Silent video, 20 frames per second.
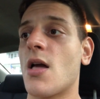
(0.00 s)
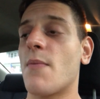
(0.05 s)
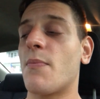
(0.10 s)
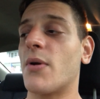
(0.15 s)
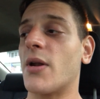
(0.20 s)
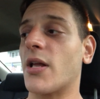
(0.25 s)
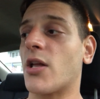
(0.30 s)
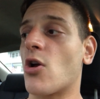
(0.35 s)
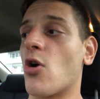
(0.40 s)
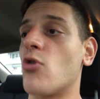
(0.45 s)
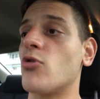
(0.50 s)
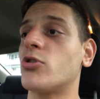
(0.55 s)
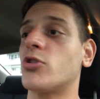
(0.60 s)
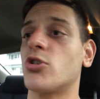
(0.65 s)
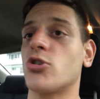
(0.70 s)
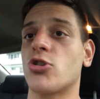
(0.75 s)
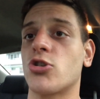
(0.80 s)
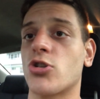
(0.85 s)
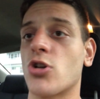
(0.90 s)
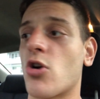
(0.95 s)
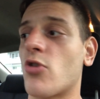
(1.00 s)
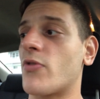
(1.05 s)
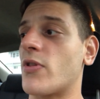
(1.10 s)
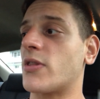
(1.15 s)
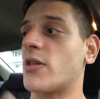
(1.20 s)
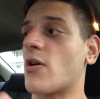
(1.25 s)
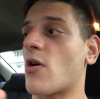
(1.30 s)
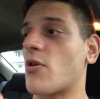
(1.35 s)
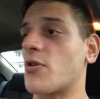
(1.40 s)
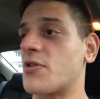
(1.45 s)
But it goes to show that
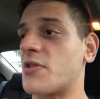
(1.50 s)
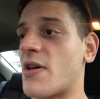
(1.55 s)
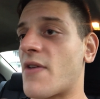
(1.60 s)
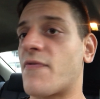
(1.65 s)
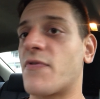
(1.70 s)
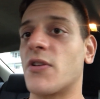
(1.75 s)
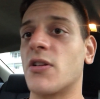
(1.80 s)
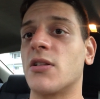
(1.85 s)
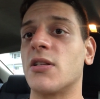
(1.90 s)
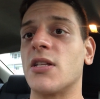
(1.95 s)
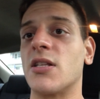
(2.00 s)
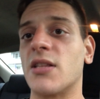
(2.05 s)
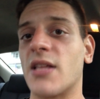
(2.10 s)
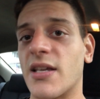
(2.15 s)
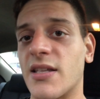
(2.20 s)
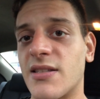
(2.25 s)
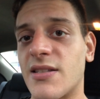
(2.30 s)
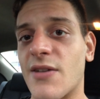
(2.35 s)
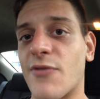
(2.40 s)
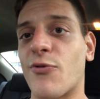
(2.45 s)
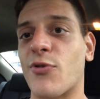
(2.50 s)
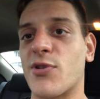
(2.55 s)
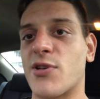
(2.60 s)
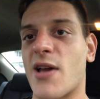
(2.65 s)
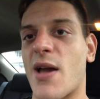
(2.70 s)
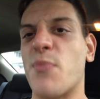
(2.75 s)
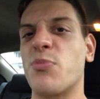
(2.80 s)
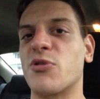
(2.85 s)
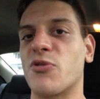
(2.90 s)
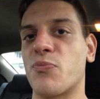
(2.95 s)
there are definitely like different
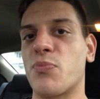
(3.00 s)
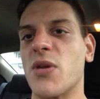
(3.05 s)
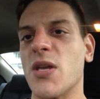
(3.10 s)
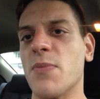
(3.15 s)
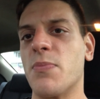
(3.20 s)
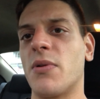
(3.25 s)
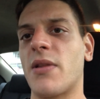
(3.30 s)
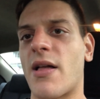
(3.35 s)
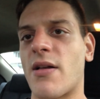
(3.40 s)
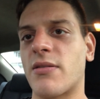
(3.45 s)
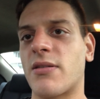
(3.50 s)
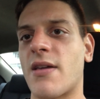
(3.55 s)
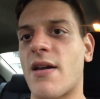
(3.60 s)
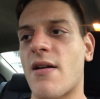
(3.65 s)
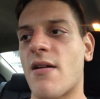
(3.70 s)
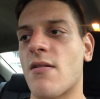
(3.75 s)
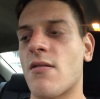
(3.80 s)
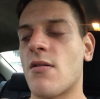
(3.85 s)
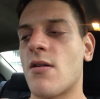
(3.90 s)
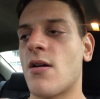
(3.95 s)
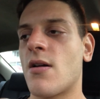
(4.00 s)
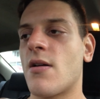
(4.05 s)
types of people out there.